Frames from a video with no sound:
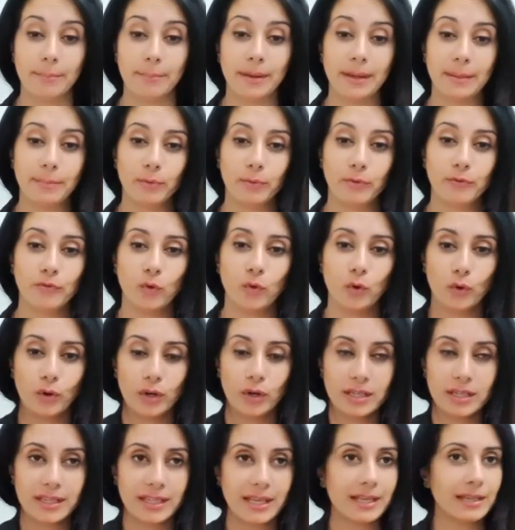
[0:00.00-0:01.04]
people for
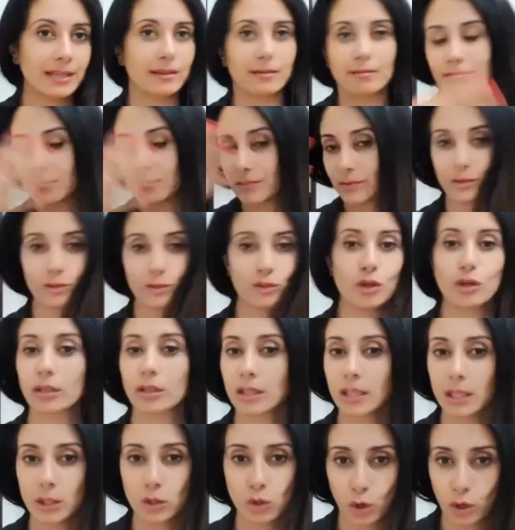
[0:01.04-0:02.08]
it that
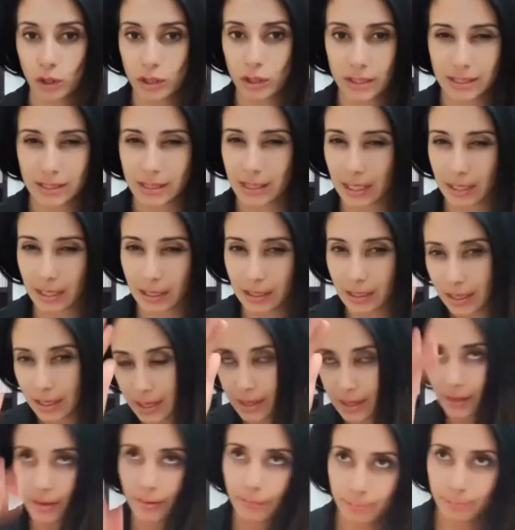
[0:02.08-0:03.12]
certainly doctors can
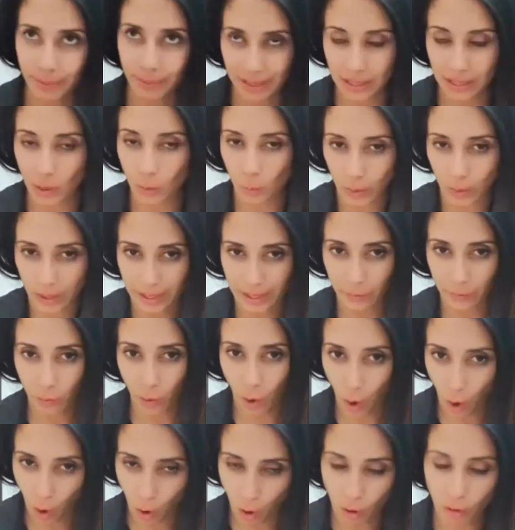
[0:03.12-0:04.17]
be
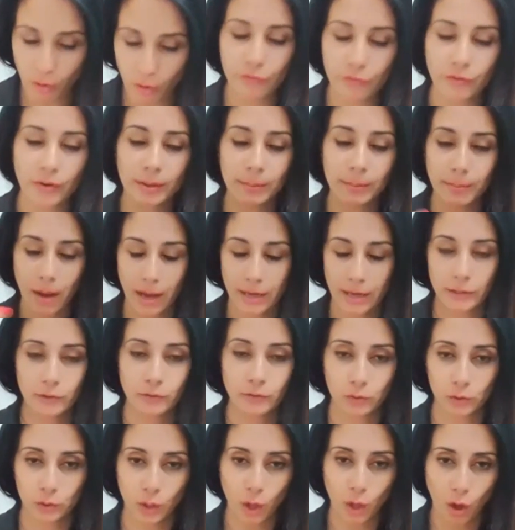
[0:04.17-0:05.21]
aware of and
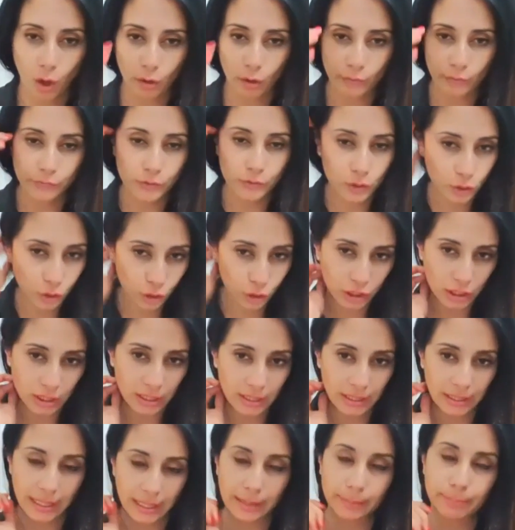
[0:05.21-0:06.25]
mindful of,
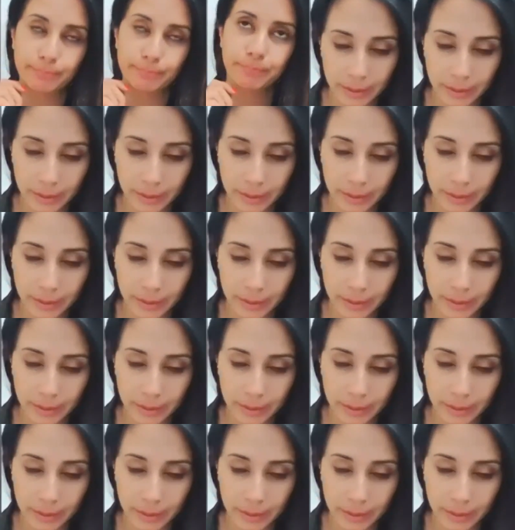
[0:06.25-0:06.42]
certainly.